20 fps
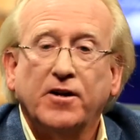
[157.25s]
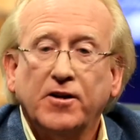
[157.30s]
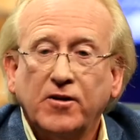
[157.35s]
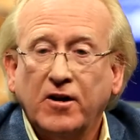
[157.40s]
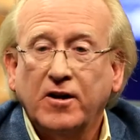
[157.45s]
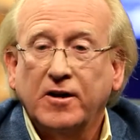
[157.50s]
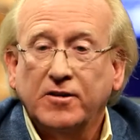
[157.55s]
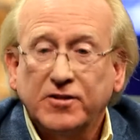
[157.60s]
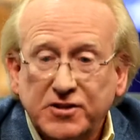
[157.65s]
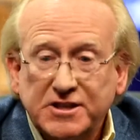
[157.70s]
they're
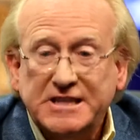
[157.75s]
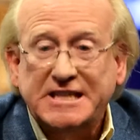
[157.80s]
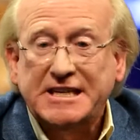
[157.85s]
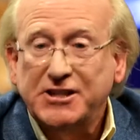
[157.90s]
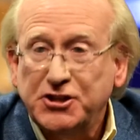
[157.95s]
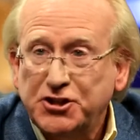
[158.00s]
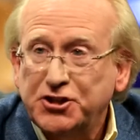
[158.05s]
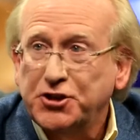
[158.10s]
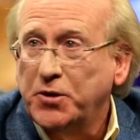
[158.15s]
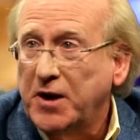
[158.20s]
going to
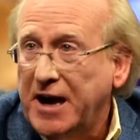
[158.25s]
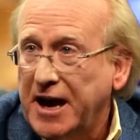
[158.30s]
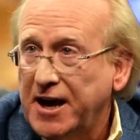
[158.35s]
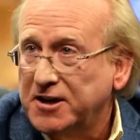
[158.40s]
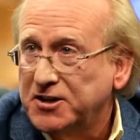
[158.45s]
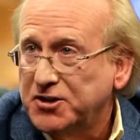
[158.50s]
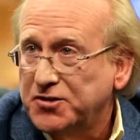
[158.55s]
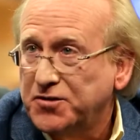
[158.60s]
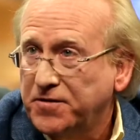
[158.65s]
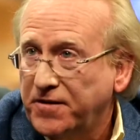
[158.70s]
teach you how
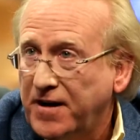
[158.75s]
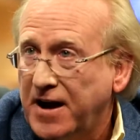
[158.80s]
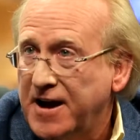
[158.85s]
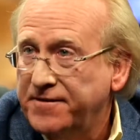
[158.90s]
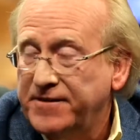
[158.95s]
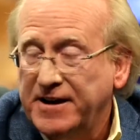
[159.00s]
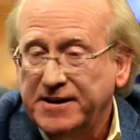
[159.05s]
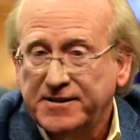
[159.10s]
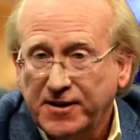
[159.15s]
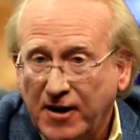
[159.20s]
to
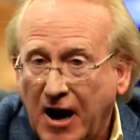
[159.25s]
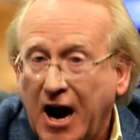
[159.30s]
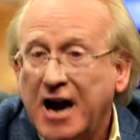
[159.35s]
survive out there.